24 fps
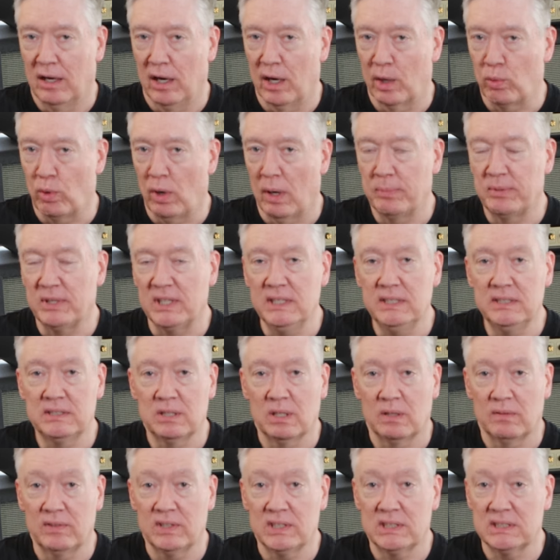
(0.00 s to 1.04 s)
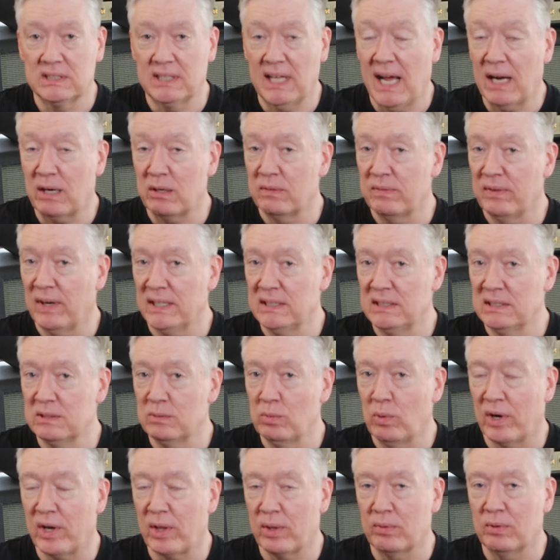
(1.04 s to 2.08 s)
Ottawa Police Service
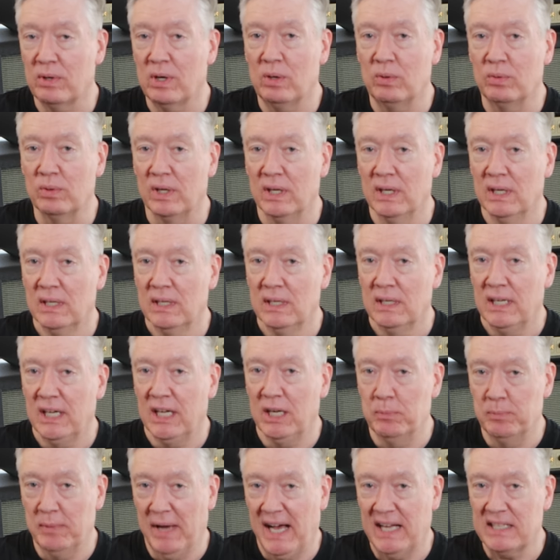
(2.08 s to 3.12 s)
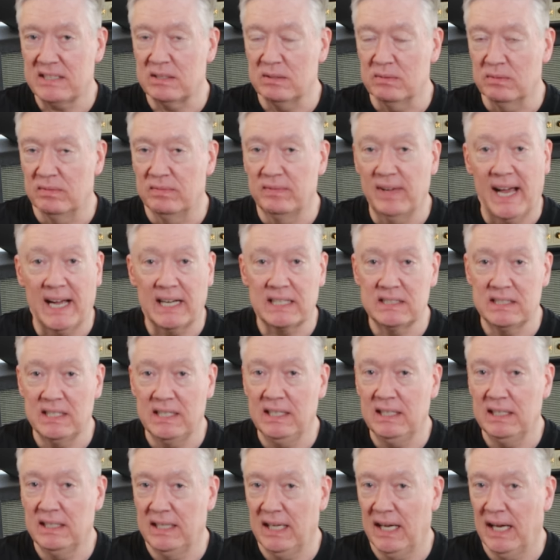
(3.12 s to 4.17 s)
sacrifices one of their own in massive
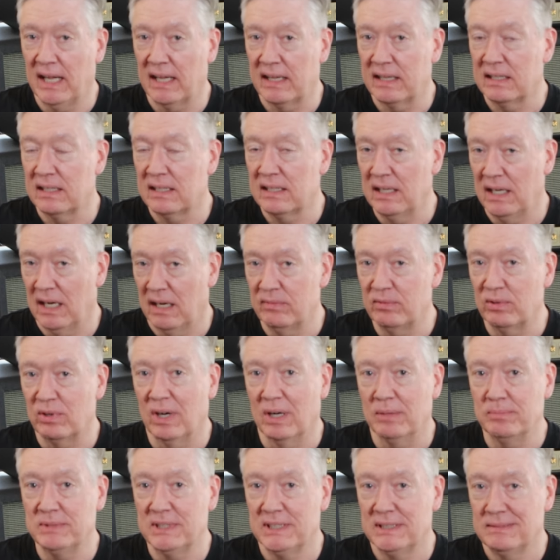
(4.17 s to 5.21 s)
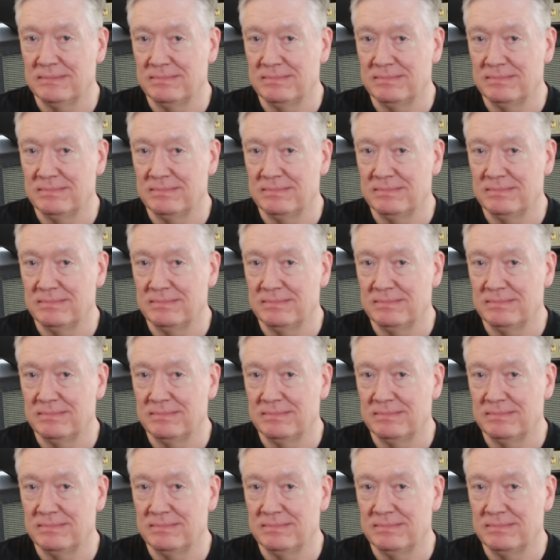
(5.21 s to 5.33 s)
vaccine death cover-up.